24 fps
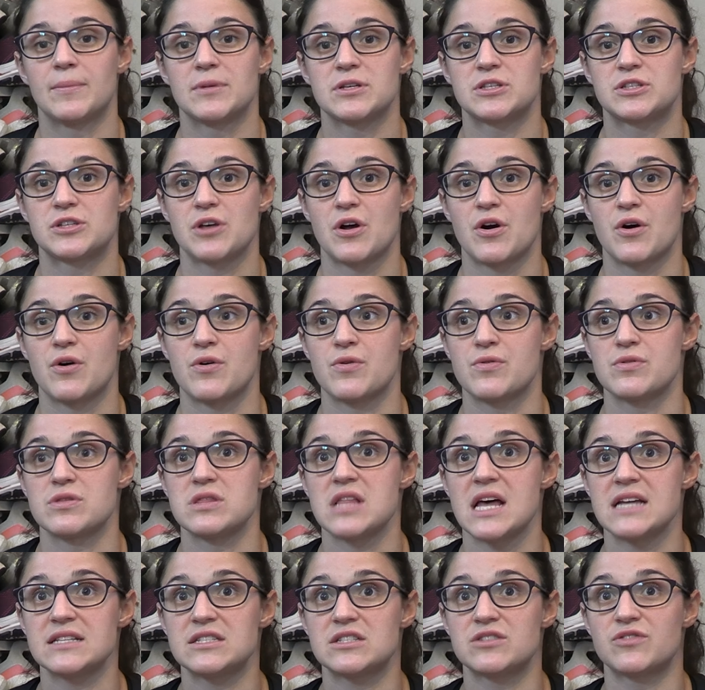So
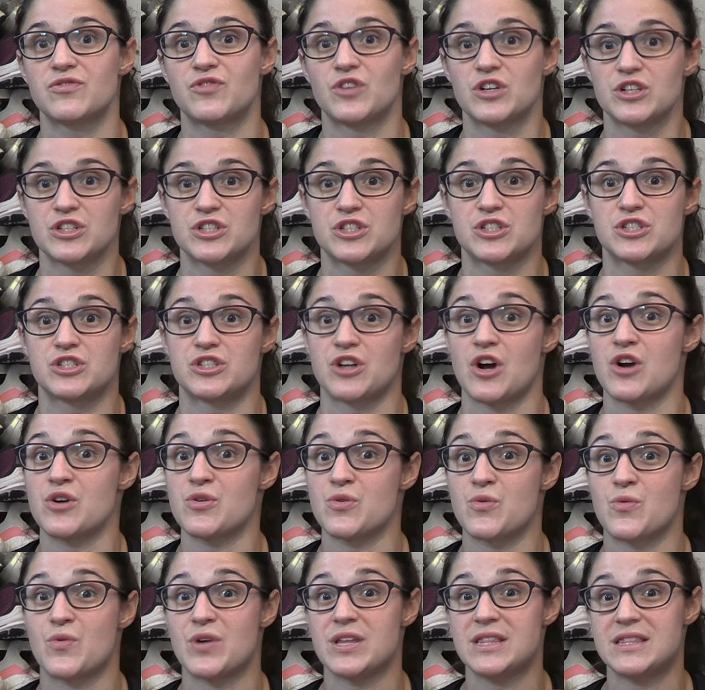let's first
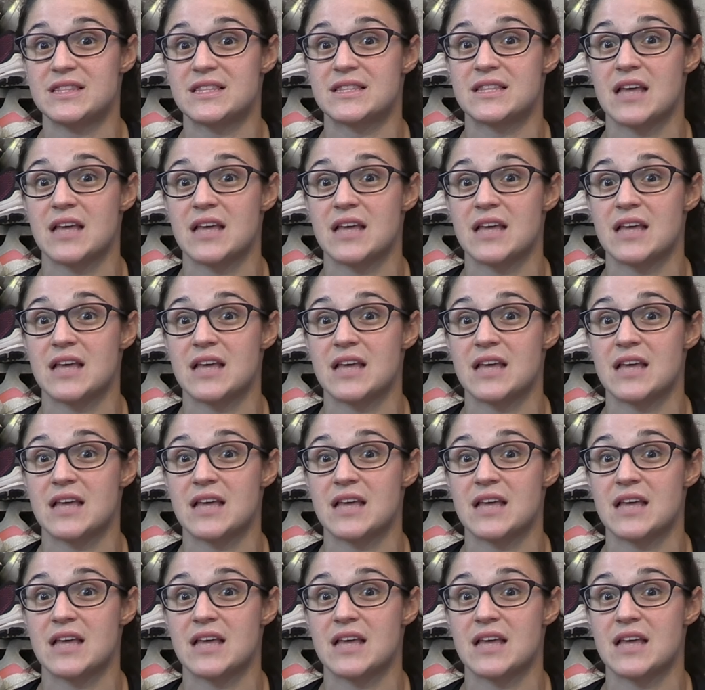start with